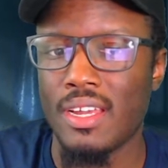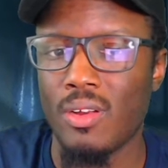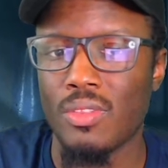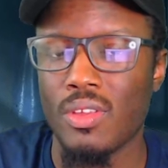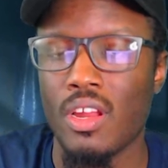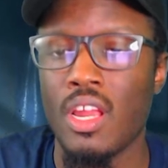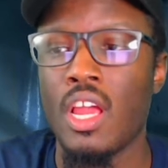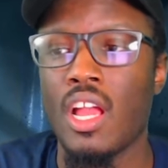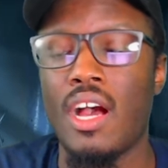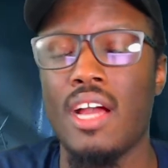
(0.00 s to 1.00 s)
or their
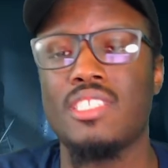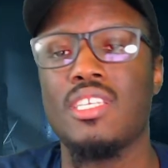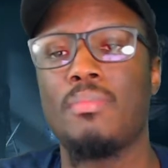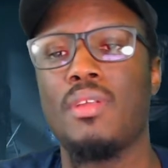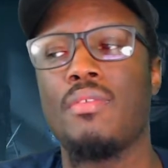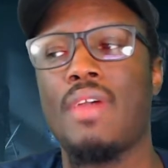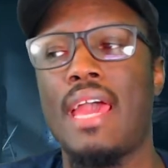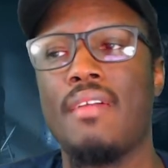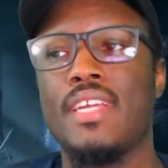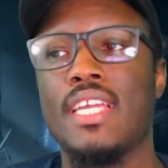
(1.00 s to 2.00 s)
concept of
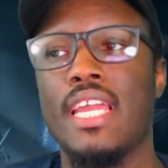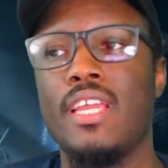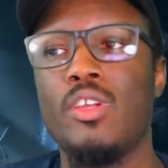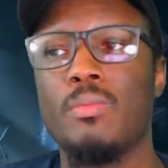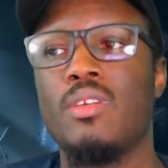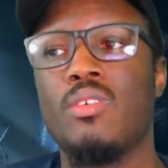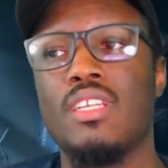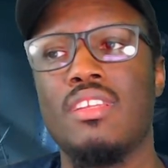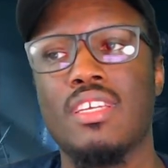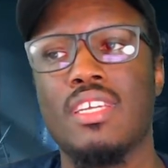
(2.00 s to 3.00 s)
having a humanoid
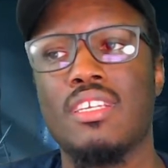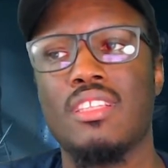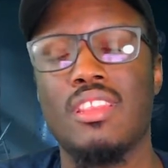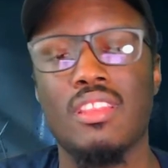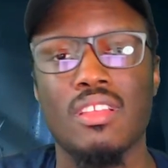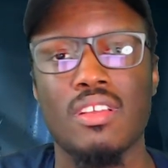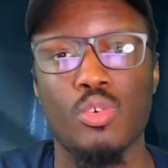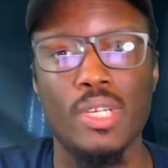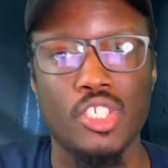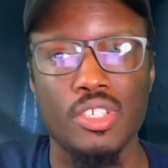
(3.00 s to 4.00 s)
looking
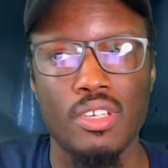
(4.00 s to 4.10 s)
creature